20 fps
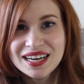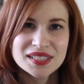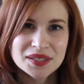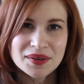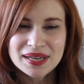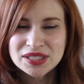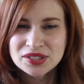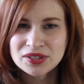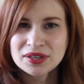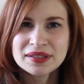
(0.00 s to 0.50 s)
So
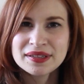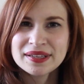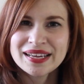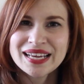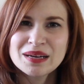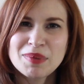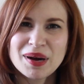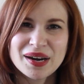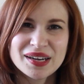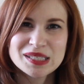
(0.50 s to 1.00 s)
I started
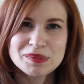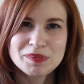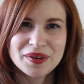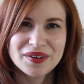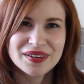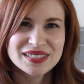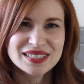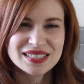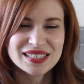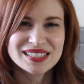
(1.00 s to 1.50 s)
thinking about
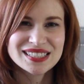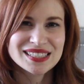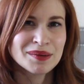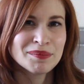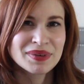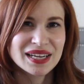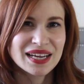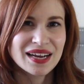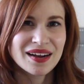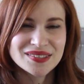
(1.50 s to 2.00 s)
experiencing
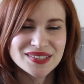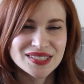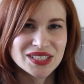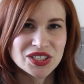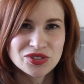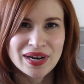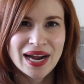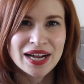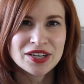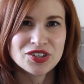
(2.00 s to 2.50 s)
somebody else's
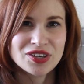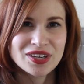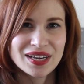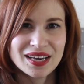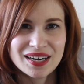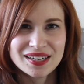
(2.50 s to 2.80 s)
tragedy,